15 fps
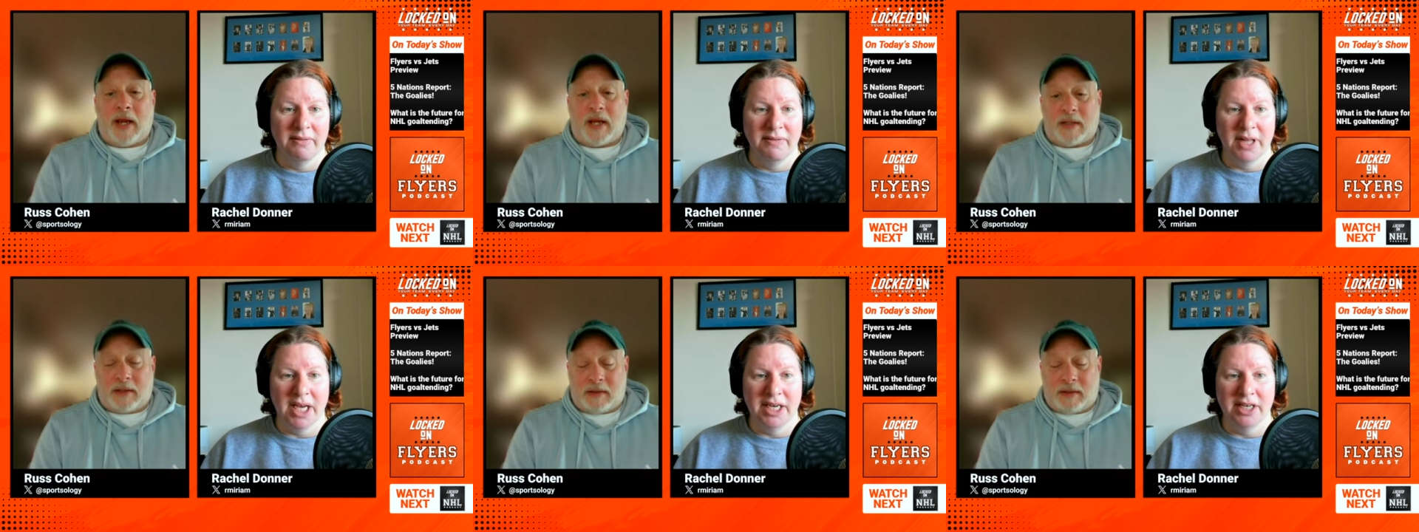
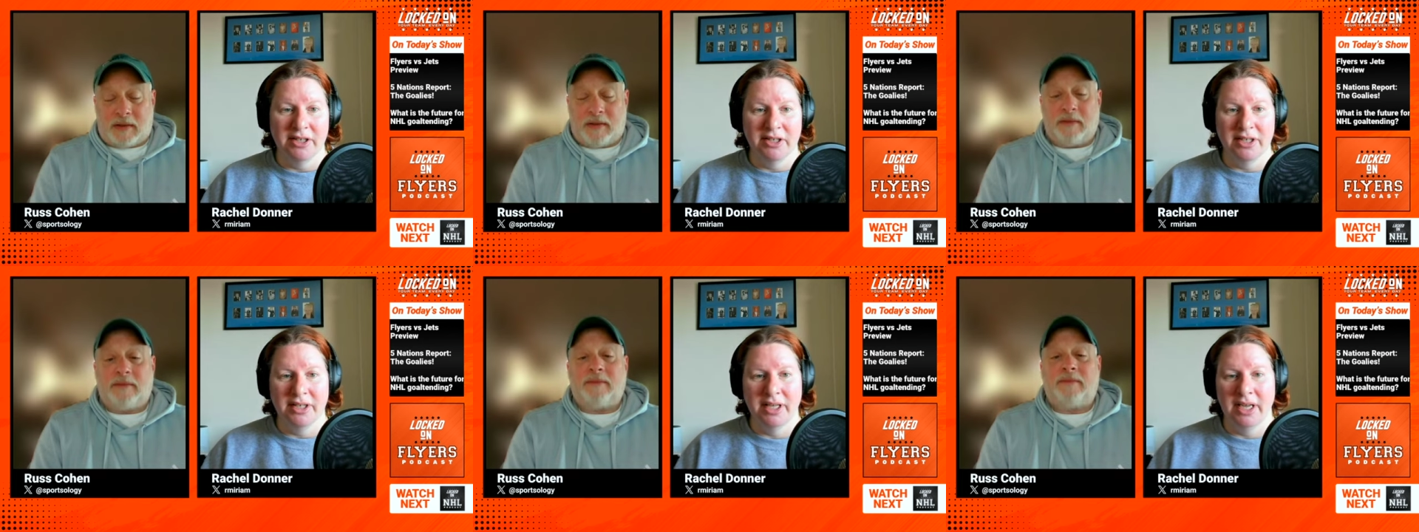
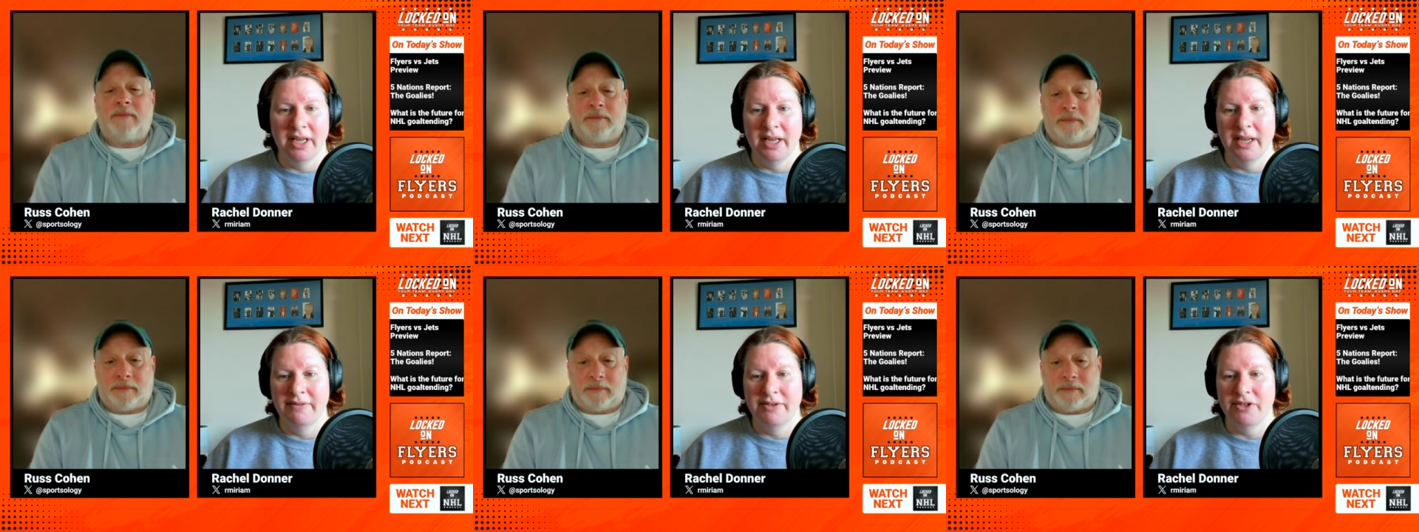Speaker 1: Flyers ha
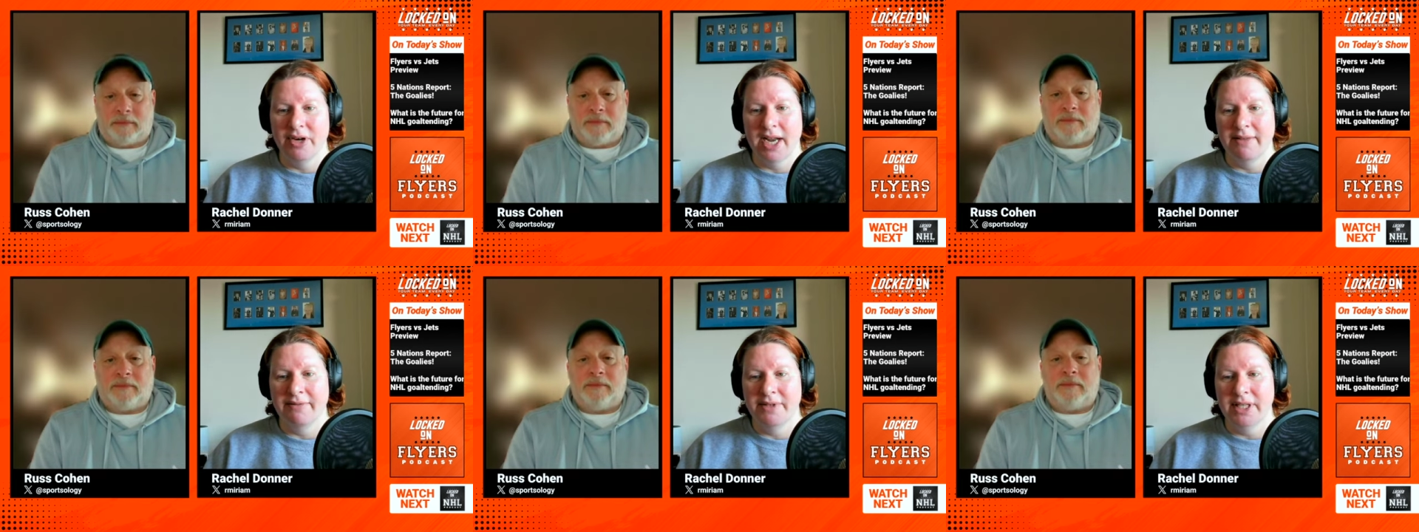have
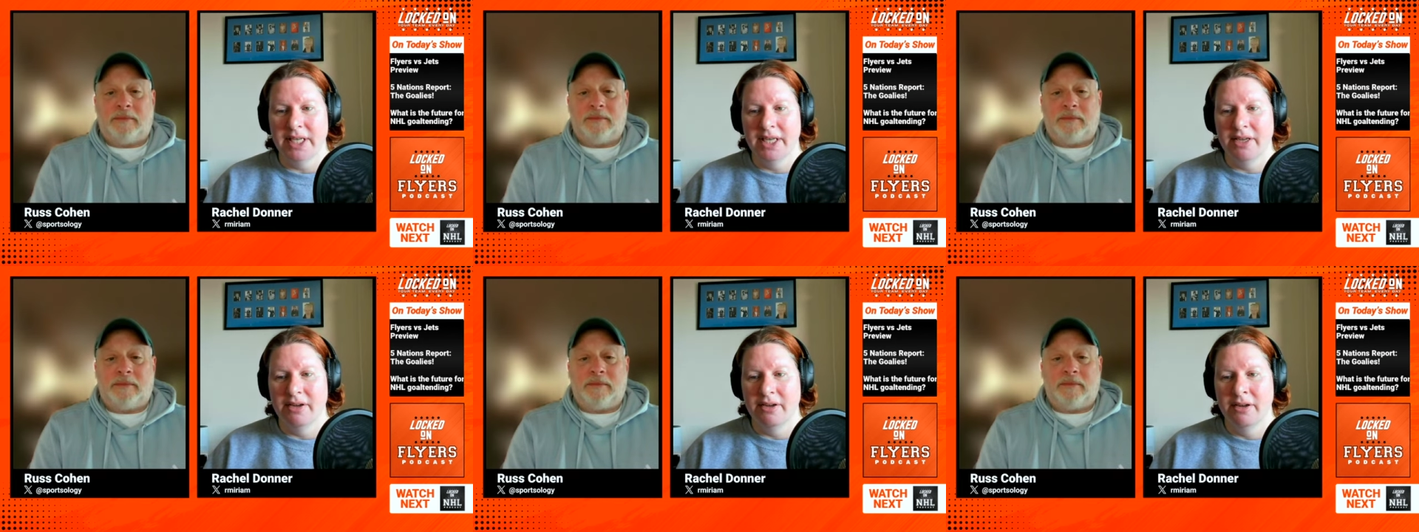
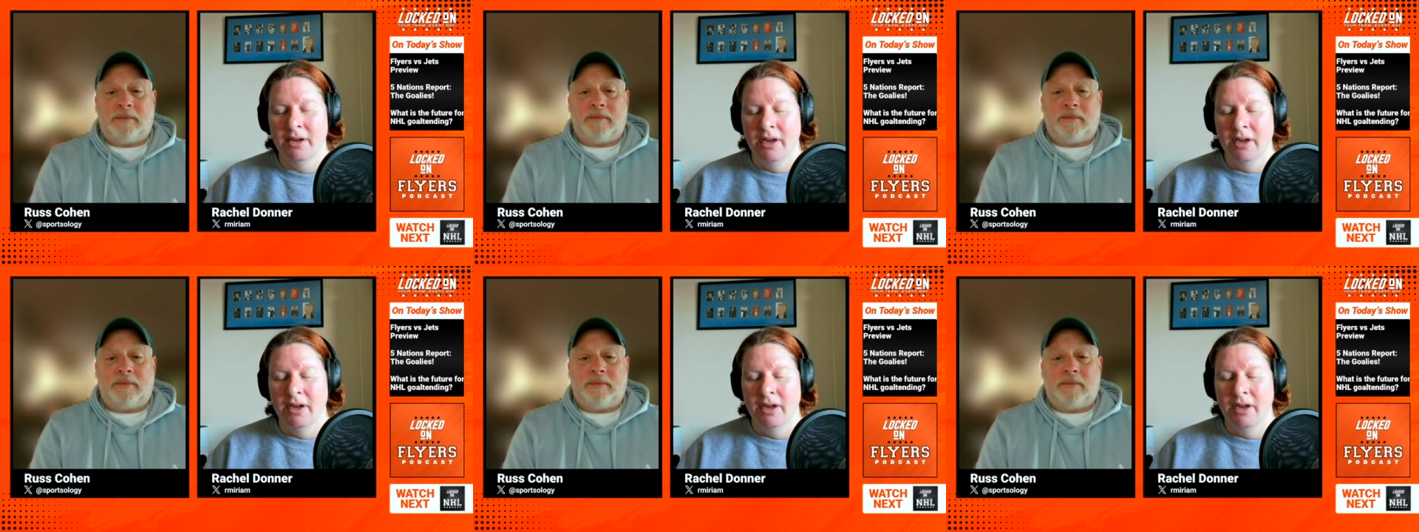drafted